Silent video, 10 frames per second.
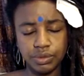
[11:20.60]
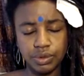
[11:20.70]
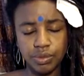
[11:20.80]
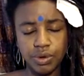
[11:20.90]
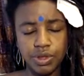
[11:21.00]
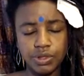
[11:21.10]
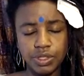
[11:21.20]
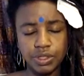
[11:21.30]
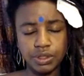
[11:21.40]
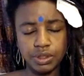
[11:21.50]
Where
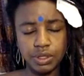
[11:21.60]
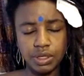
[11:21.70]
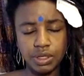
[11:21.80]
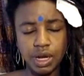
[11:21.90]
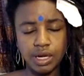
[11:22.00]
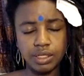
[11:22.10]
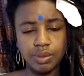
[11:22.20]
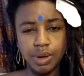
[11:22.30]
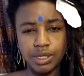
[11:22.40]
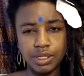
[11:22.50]
there's not as
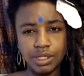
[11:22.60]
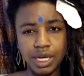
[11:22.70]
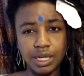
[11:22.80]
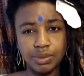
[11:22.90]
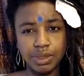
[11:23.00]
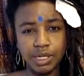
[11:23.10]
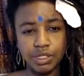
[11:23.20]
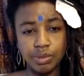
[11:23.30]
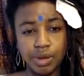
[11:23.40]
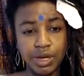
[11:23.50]
much attachment as
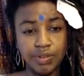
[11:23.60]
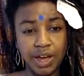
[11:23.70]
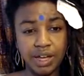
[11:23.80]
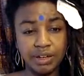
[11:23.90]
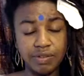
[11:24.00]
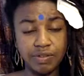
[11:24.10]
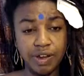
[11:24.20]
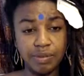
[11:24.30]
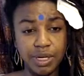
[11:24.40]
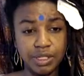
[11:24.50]
you may have had
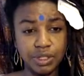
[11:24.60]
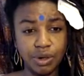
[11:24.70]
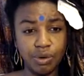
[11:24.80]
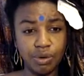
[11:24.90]
5 minutes ago.